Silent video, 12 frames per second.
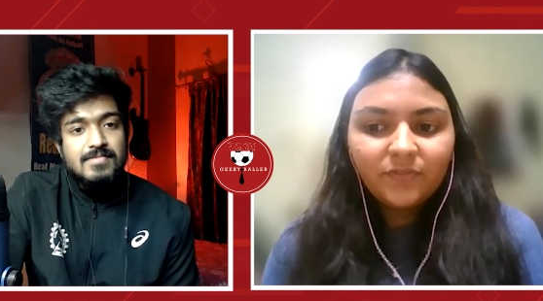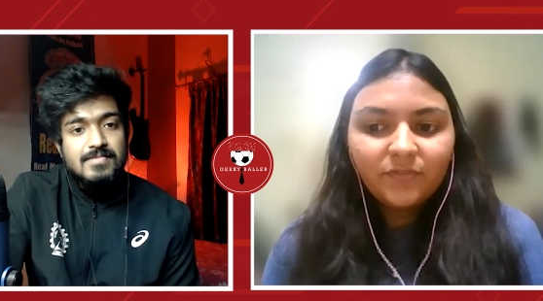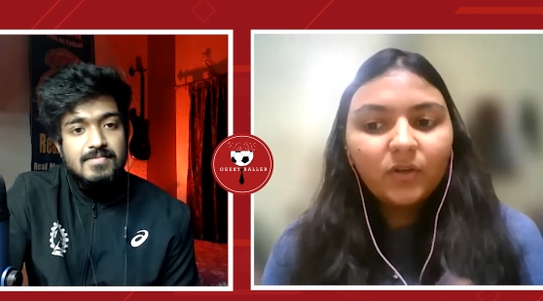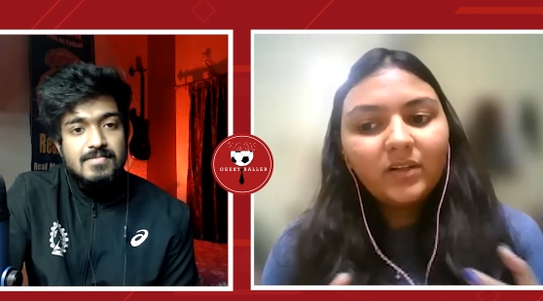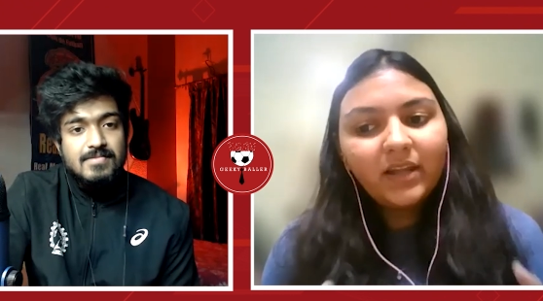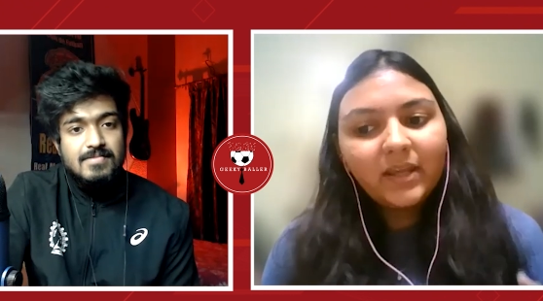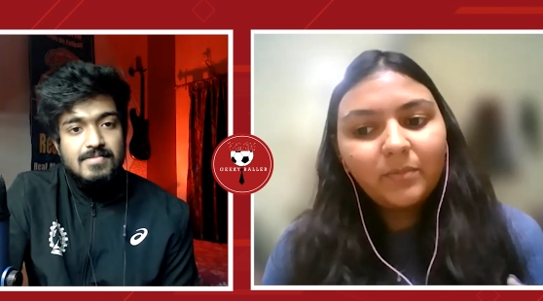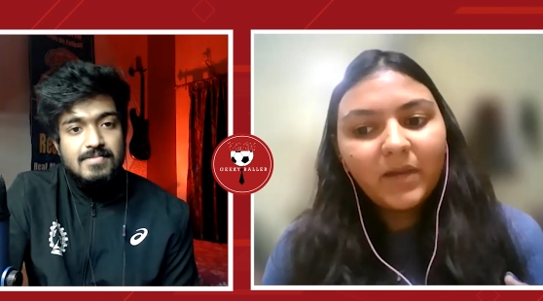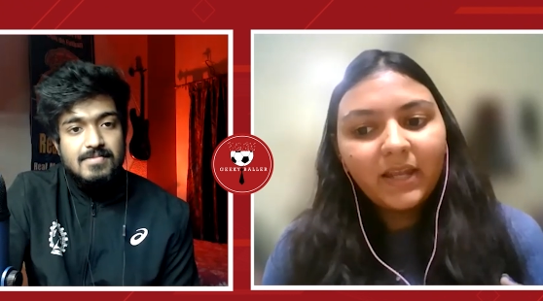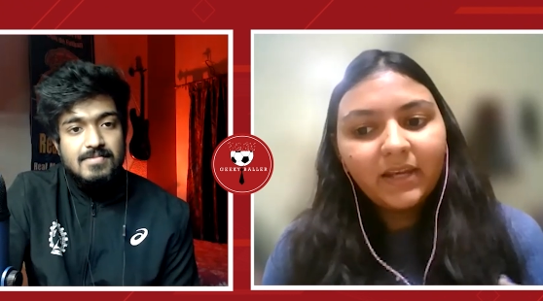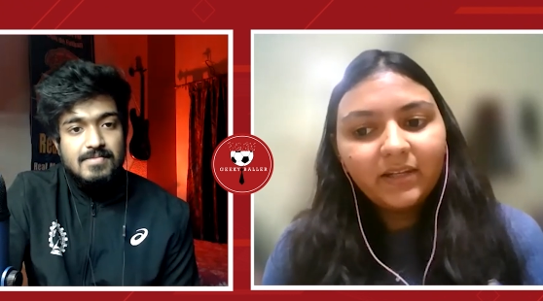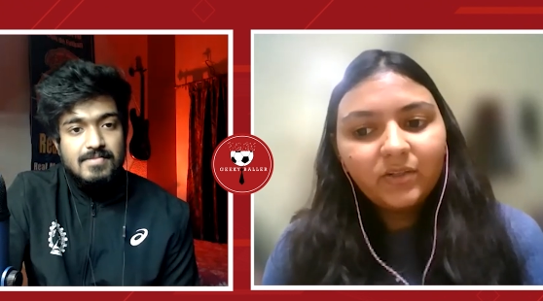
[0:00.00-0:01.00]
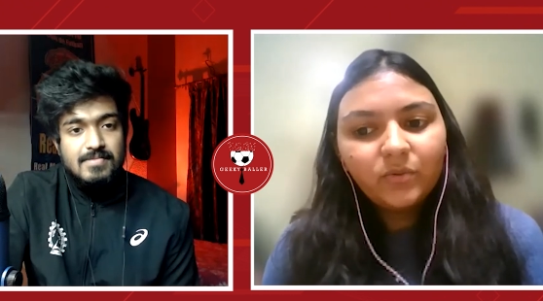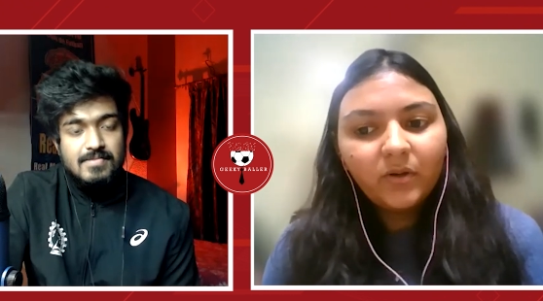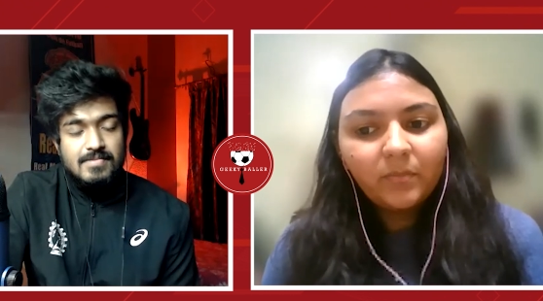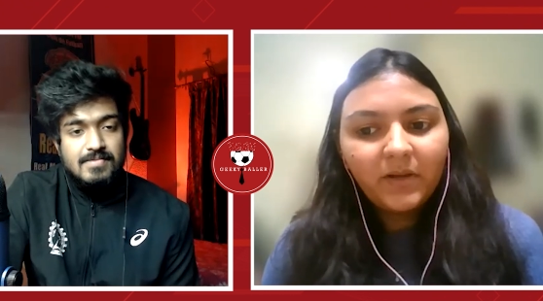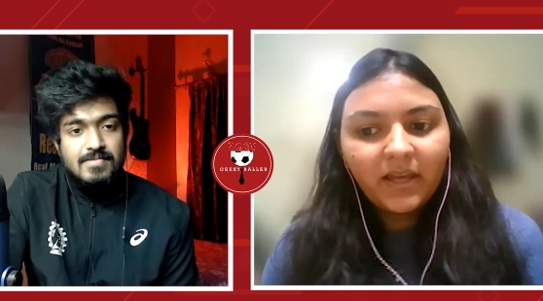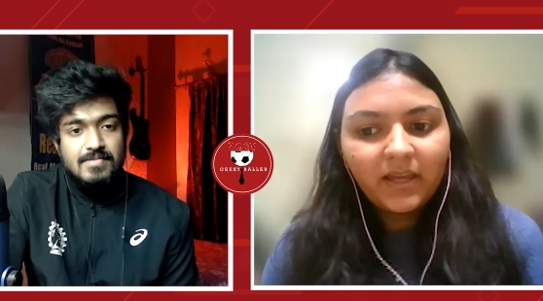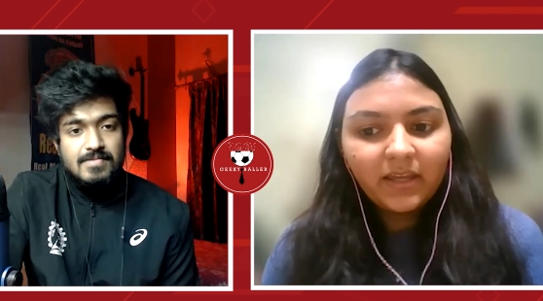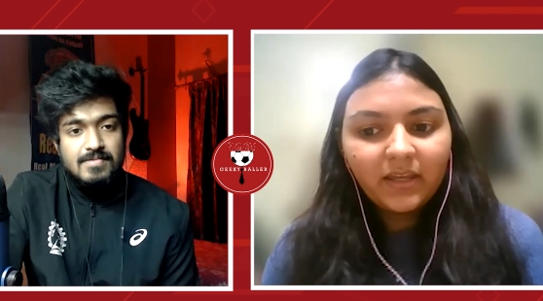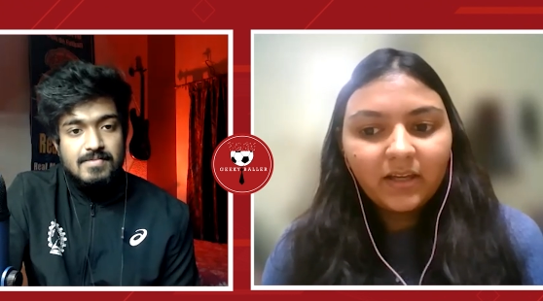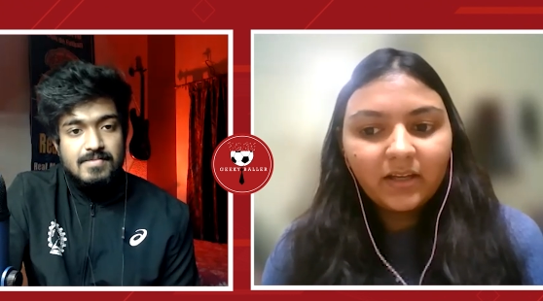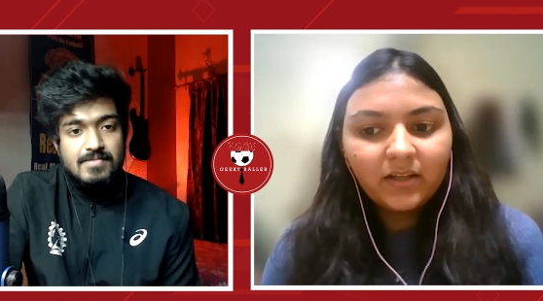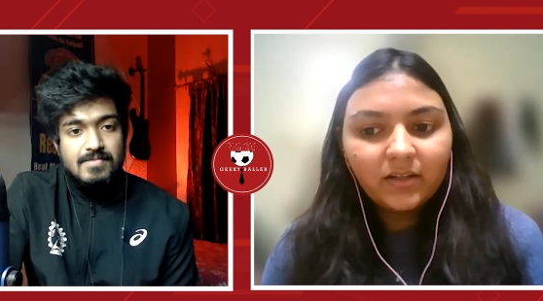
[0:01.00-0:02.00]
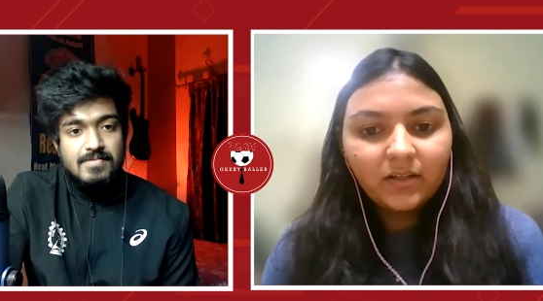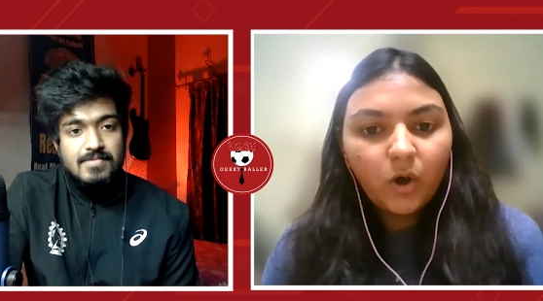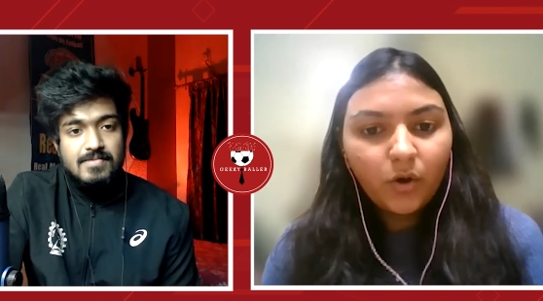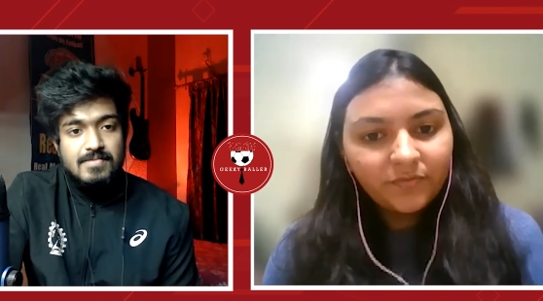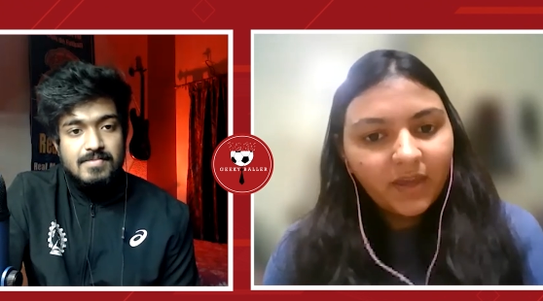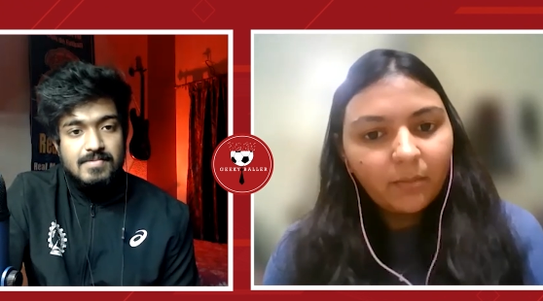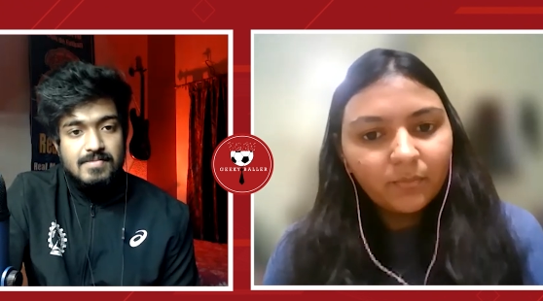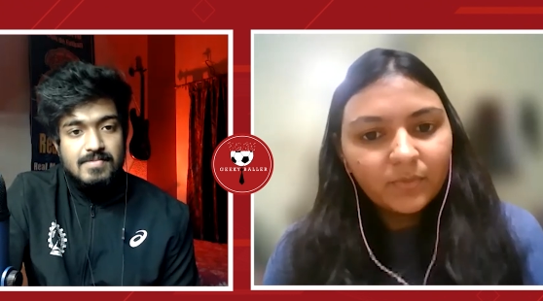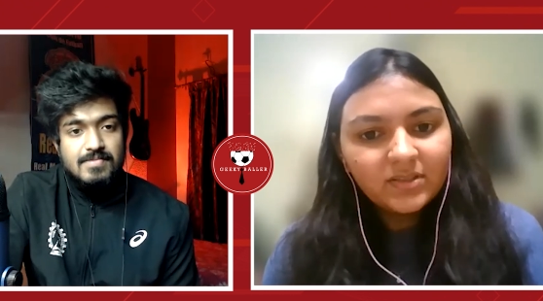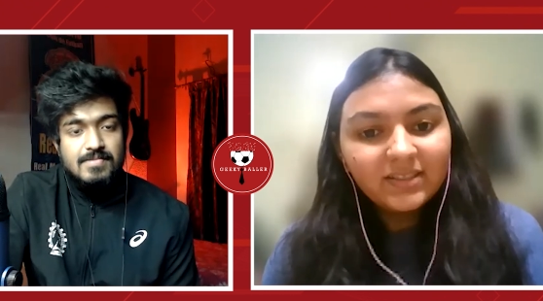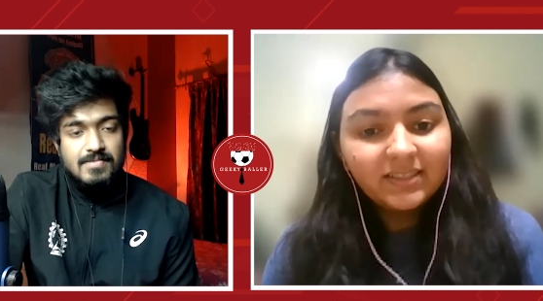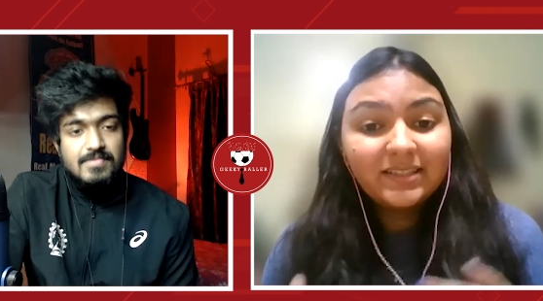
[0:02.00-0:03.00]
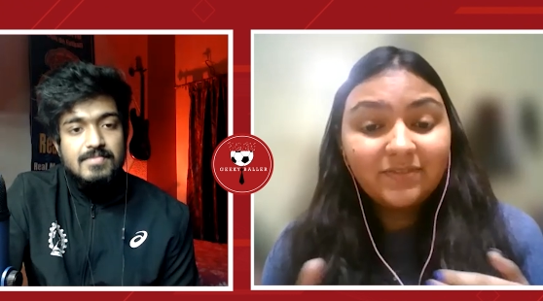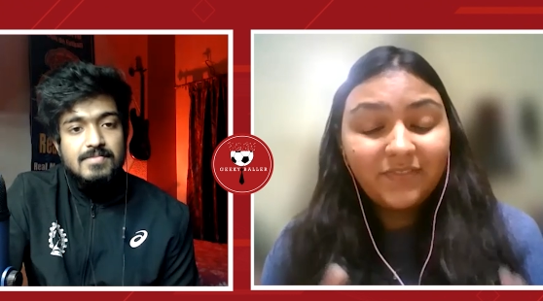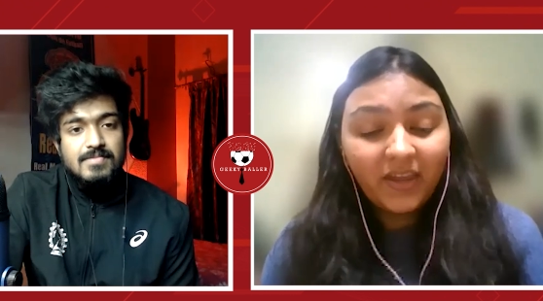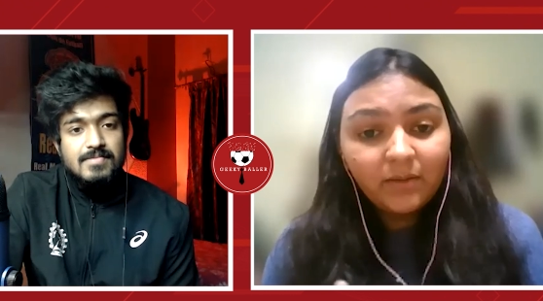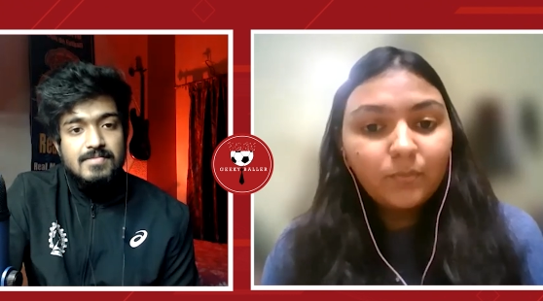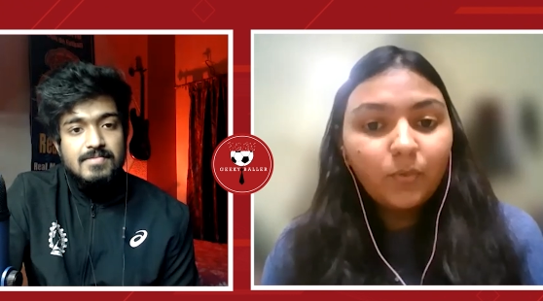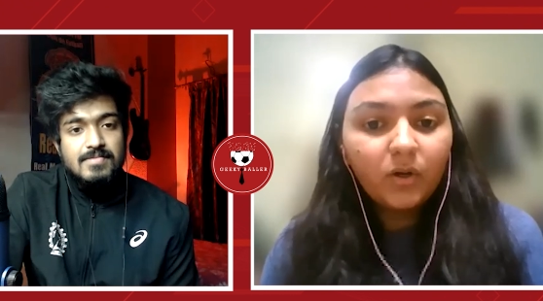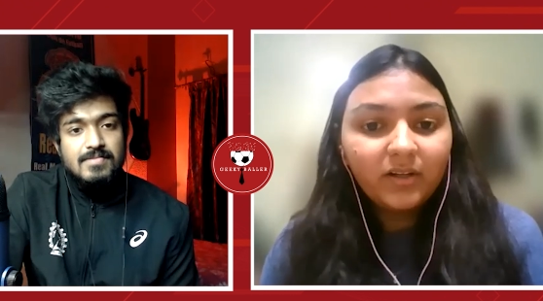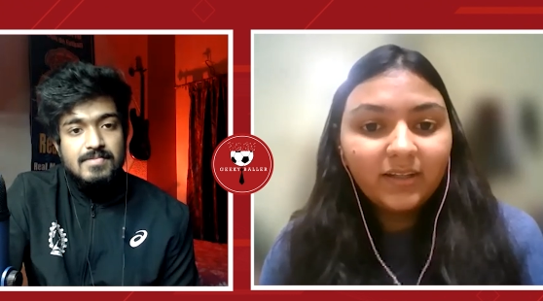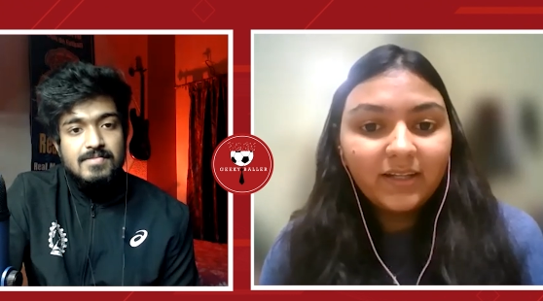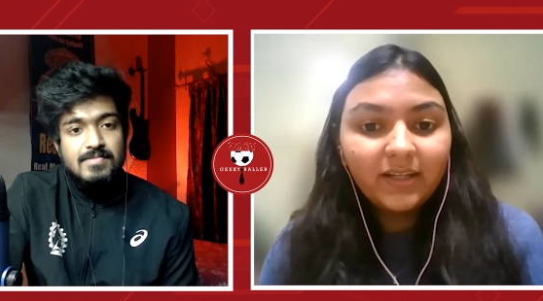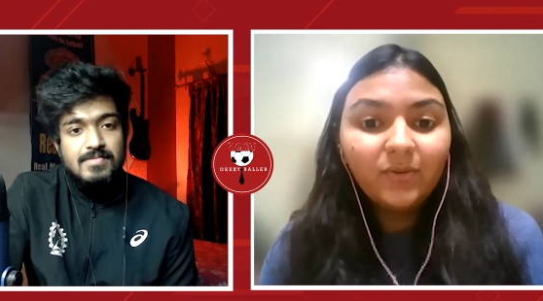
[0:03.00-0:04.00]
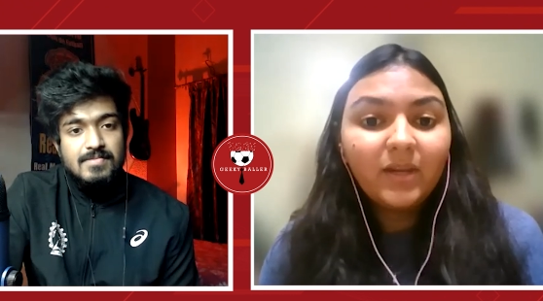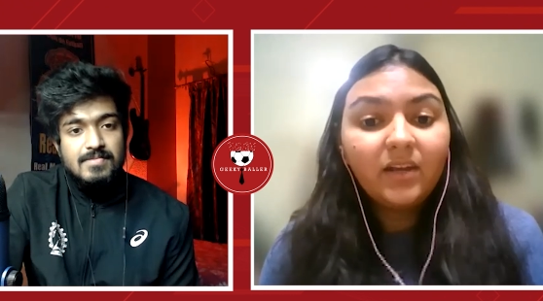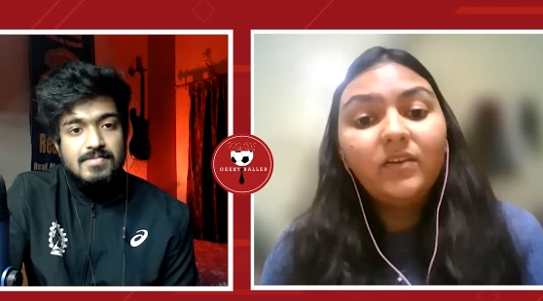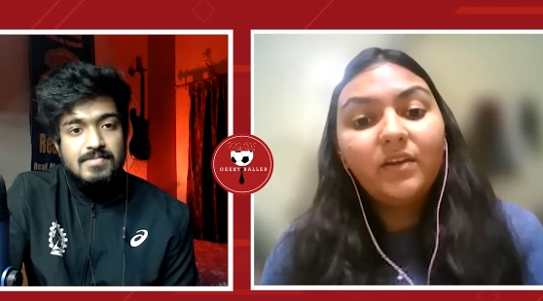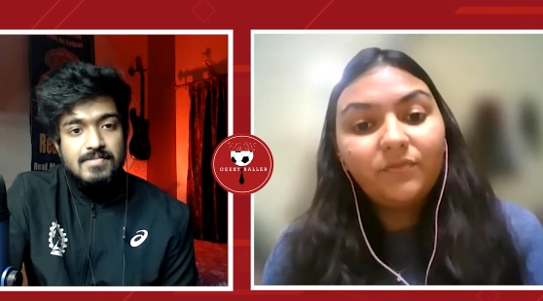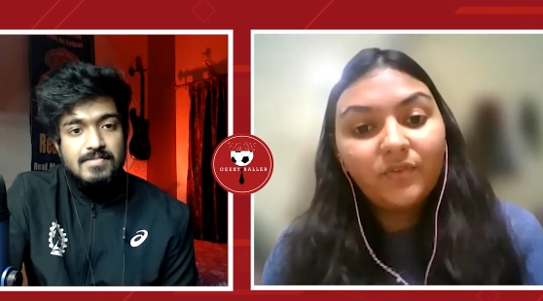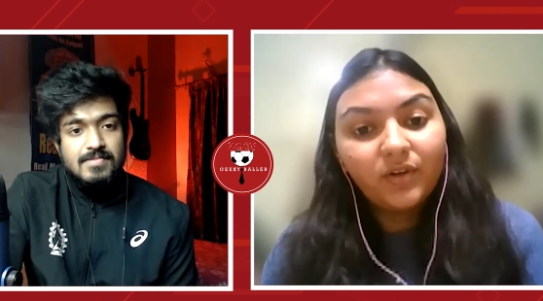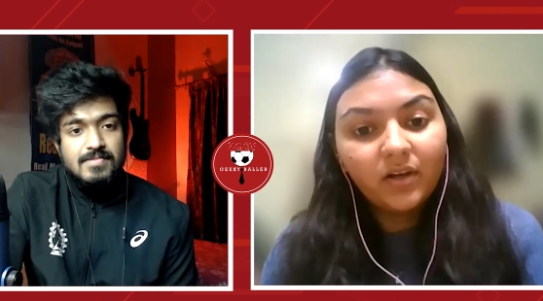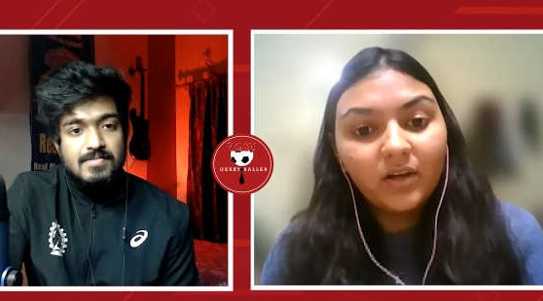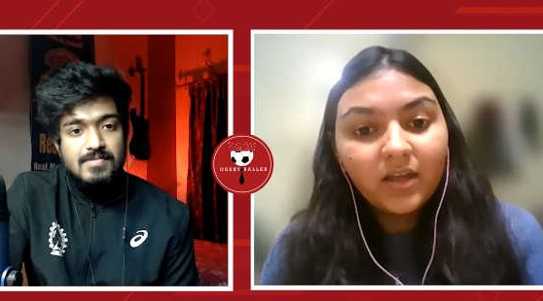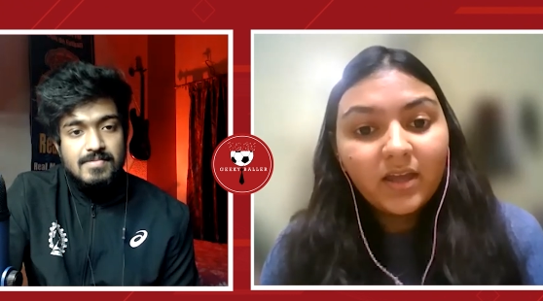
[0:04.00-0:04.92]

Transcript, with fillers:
Speaker 1: if you're like planning to apply uh, off campus it's very important that you get a referral